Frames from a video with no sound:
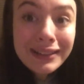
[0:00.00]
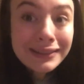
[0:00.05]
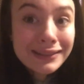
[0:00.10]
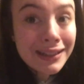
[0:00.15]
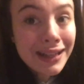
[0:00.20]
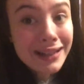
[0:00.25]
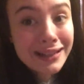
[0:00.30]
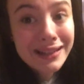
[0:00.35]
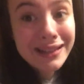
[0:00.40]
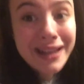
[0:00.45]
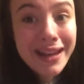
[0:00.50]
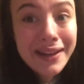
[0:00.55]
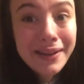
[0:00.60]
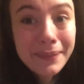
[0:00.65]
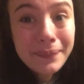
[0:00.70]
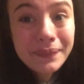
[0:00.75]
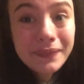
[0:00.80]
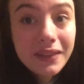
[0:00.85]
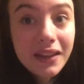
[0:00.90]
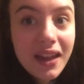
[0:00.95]
last night,
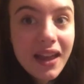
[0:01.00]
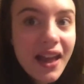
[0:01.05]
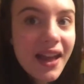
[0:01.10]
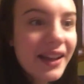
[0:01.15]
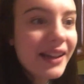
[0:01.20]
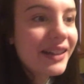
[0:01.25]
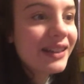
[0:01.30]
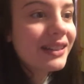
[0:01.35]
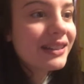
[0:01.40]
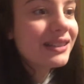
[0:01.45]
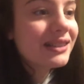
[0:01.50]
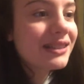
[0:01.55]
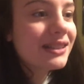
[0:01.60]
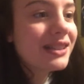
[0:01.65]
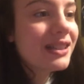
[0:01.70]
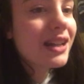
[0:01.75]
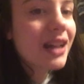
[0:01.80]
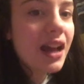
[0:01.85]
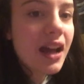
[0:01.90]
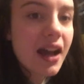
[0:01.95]

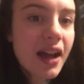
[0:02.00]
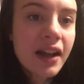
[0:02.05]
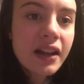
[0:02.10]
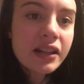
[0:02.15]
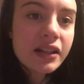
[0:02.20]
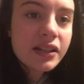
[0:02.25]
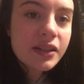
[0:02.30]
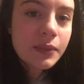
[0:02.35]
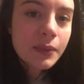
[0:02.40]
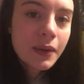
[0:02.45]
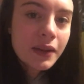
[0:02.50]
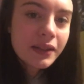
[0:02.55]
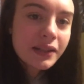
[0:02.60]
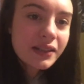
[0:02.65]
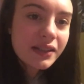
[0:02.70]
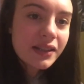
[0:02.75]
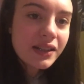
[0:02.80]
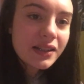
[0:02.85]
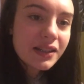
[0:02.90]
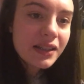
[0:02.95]
and I just wanted
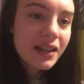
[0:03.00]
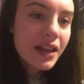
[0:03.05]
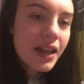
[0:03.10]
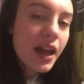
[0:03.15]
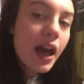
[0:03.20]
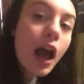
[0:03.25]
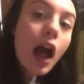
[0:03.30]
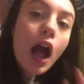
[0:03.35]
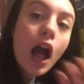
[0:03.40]
to say